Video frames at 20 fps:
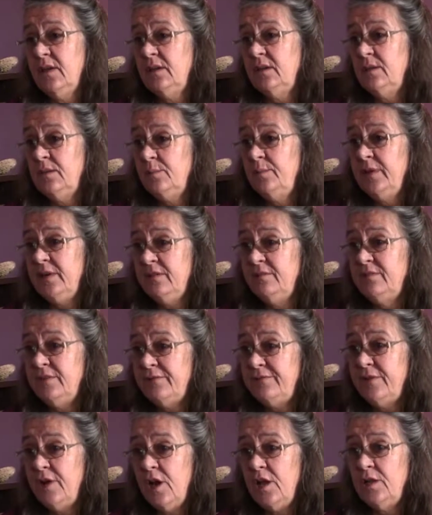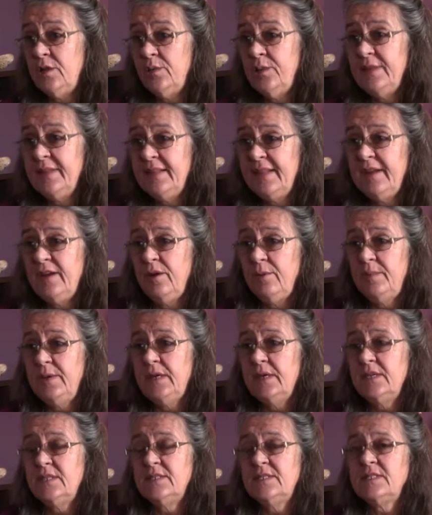a little bit of a following there
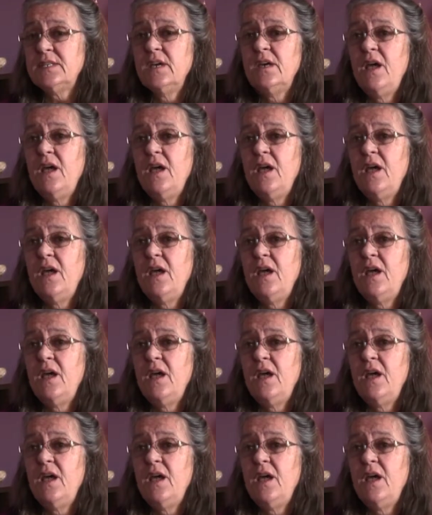because